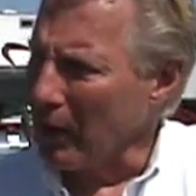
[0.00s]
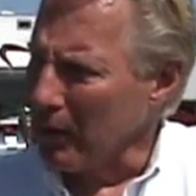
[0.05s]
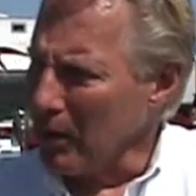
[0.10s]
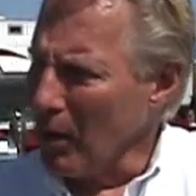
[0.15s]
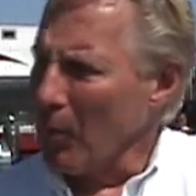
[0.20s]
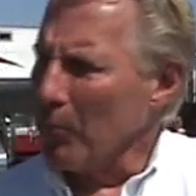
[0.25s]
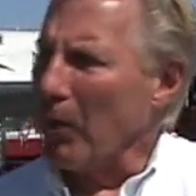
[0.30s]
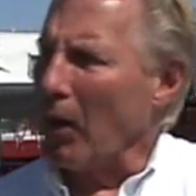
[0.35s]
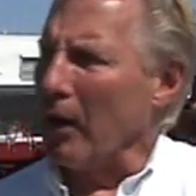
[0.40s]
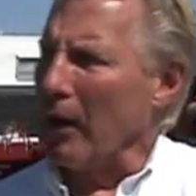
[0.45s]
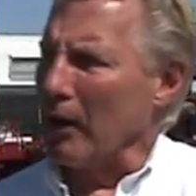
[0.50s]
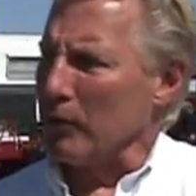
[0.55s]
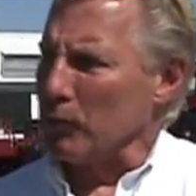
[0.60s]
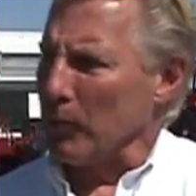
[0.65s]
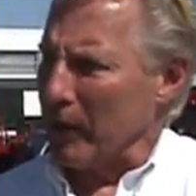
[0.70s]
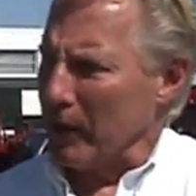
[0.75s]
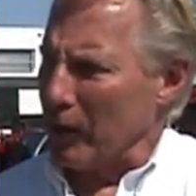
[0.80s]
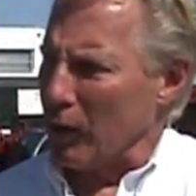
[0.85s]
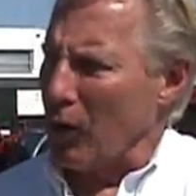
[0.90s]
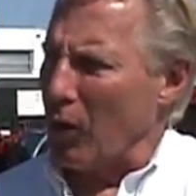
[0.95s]
Right. But as
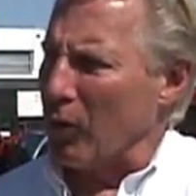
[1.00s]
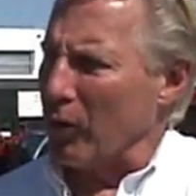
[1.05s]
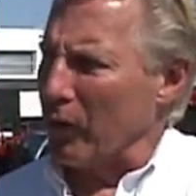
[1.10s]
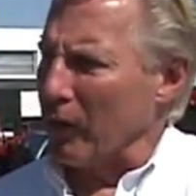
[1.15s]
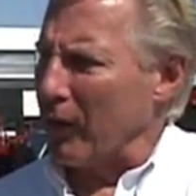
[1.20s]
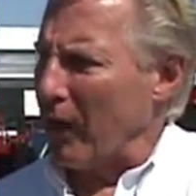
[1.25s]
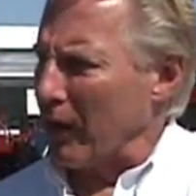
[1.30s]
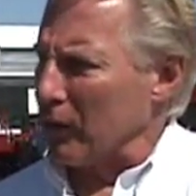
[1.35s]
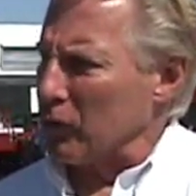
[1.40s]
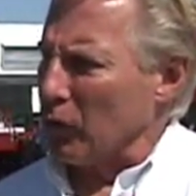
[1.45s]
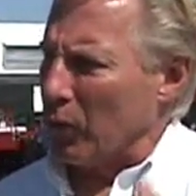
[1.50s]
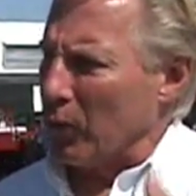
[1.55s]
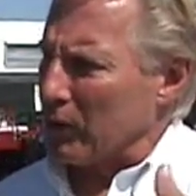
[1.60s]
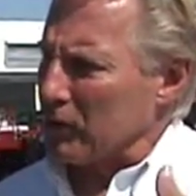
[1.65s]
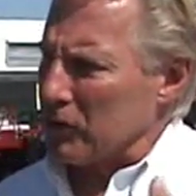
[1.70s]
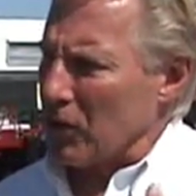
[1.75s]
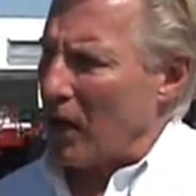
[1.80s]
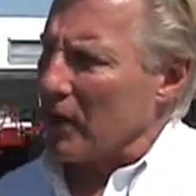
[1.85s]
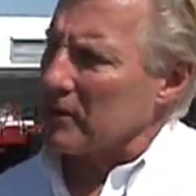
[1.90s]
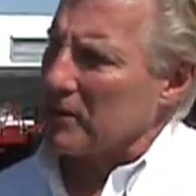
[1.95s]
we get older, that dual
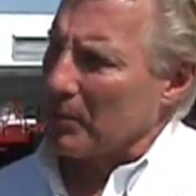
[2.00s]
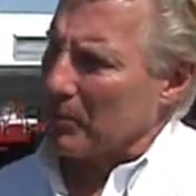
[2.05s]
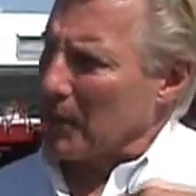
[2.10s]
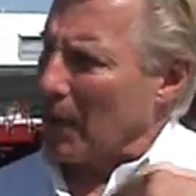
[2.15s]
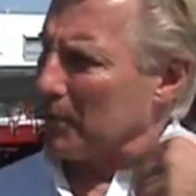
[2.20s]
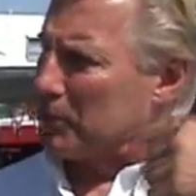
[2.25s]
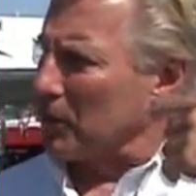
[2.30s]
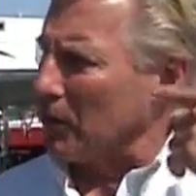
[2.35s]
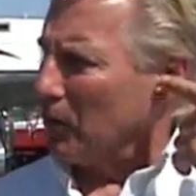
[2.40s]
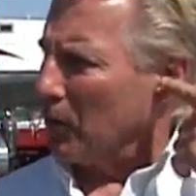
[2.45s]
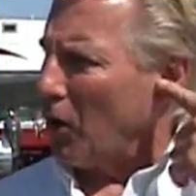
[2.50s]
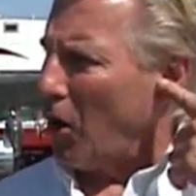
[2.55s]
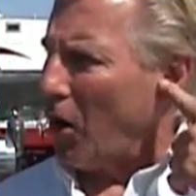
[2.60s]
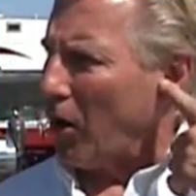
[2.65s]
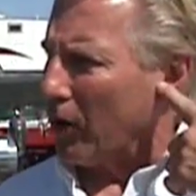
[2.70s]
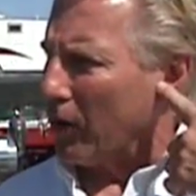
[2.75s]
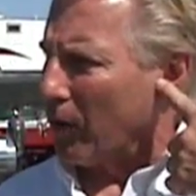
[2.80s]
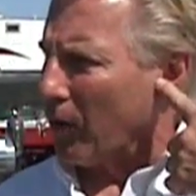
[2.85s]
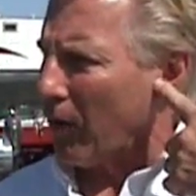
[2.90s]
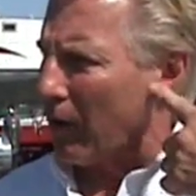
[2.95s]
exhaust is a little
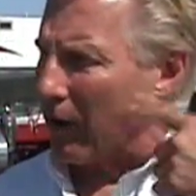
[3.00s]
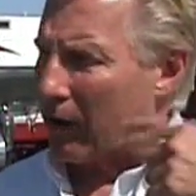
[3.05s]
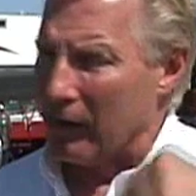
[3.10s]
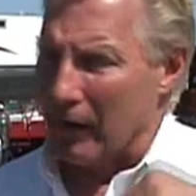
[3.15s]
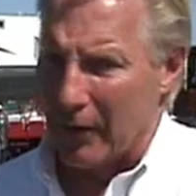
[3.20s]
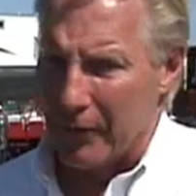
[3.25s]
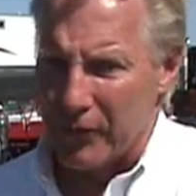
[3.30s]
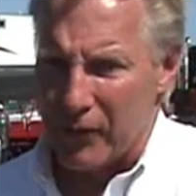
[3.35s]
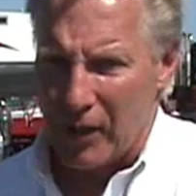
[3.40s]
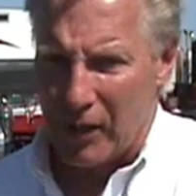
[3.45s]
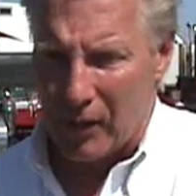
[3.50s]
harder on our left